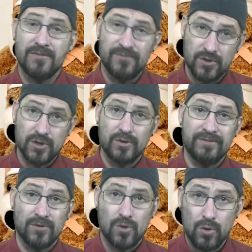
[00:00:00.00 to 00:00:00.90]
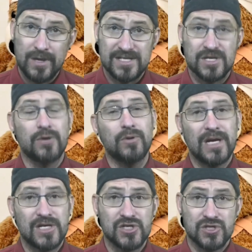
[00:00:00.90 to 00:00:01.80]
If you could even call that a
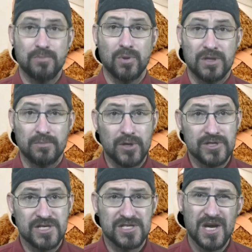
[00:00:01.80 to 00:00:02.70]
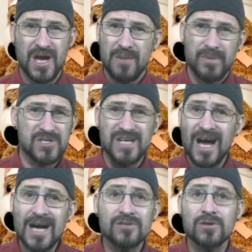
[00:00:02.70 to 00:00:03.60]
relationship building process. Because
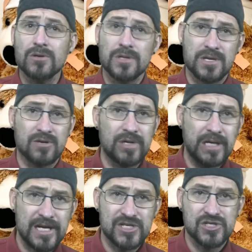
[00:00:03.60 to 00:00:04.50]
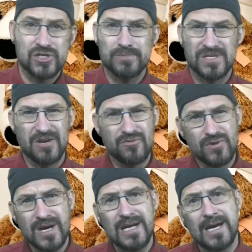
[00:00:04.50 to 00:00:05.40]
I don't think relationships
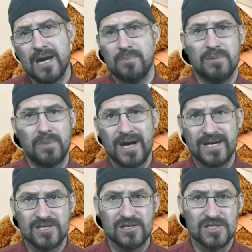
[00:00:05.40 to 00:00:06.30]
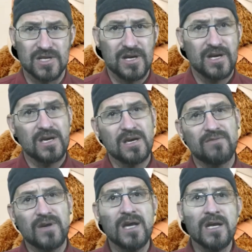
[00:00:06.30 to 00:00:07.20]
can really happen by accident.
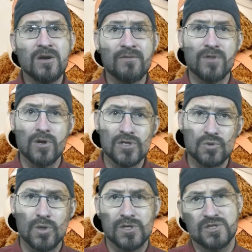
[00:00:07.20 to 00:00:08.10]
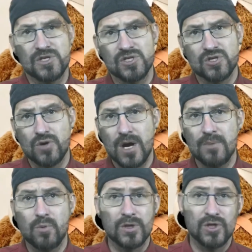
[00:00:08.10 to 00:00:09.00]
If any of those words
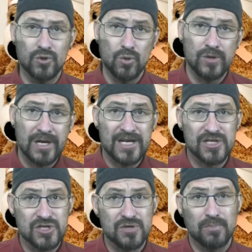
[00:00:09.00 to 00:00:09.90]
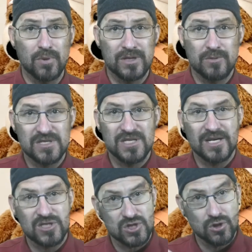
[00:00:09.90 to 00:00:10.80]
describe what your relationship building with
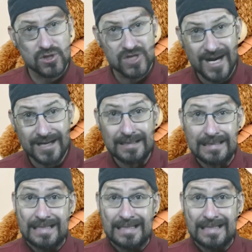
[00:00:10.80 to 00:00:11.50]
teenagers looks like,